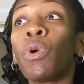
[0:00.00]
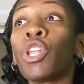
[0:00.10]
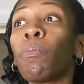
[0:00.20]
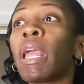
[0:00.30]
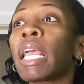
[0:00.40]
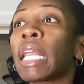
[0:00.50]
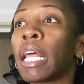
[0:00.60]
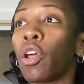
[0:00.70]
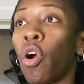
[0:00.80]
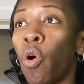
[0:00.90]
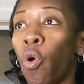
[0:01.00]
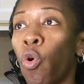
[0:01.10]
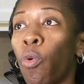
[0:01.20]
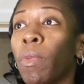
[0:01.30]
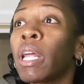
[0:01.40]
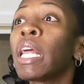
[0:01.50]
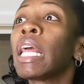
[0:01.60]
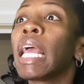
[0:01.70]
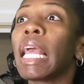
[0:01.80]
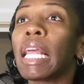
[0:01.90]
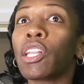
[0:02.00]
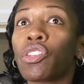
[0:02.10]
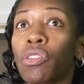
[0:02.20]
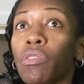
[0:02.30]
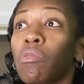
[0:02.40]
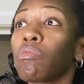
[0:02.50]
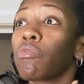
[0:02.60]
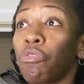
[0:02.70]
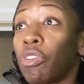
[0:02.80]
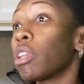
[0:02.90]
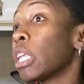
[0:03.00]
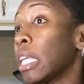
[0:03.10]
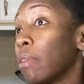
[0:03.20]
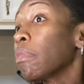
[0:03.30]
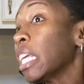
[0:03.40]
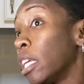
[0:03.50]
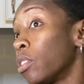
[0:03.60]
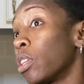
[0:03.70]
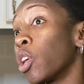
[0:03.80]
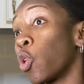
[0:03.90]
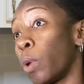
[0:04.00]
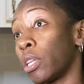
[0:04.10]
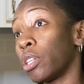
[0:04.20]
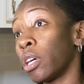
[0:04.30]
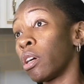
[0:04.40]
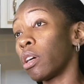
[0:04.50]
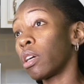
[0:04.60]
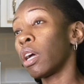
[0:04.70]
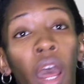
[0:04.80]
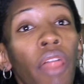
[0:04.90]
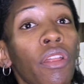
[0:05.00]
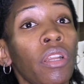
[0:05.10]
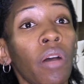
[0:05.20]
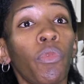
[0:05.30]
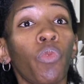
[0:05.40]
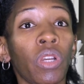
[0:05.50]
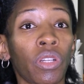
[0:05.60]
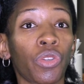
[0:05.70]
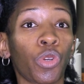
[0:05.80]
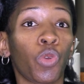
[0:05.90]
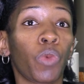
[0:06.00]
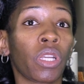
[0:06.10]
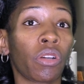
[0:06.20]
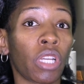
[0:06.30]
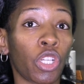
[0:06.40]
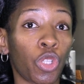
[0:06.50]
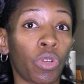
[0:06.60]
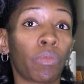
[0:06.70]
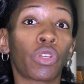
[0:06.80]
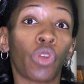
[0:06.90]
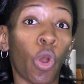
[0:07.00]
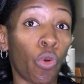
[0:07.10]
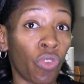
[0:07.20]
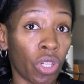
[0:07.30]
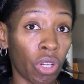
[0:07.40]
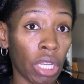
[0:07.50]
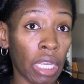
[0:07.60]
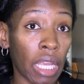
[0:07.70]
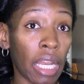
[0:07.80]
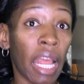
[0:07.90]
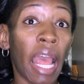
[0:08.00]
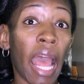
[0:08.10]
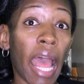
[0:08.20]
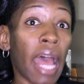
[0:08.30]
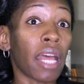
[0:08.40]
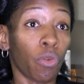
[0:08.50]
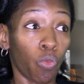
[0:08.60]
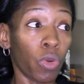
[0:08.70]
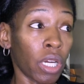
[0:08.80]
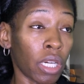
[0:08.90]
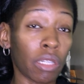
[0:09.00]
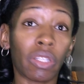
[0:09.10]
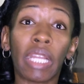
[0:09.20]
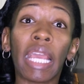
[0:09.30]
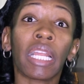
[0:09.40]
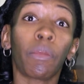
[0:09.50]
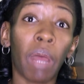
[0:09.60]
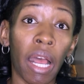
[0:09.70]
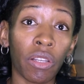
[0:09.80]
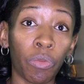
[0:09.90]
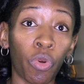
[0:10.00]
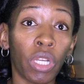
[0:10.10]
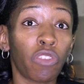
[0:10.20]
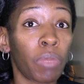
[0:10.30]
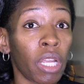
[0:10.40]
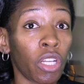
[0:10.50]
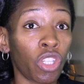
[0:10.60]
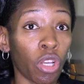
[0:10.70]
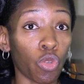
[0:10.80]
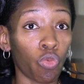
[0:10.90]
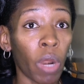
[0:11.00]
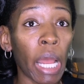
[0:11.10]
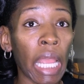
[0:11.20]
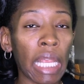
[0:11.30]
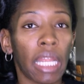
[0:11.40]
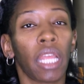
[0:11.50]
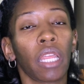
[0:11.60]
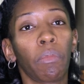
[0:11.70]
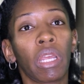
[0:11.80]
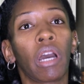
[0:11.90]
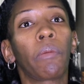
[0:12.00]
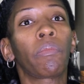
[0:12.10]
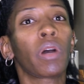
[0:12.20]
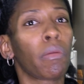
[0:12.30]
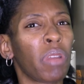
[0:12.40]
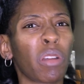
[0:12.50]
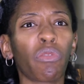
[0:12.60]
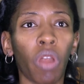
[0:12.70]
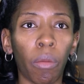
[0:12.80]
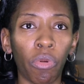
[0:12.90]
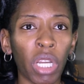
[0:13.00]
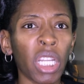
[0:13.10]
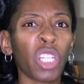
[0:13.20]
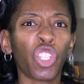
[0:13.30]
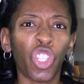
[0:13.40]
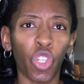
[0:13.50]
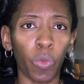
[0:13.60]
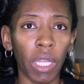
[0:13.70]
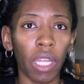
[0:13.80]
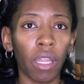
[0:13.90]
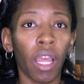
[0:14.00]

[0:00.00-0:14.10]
when you make it at home, it's fairly easy and quick to cook. The number one concern when cooking shrimp is overcooking it. Where taking it past the point of being just right, it can become a bit rubbery, chewy.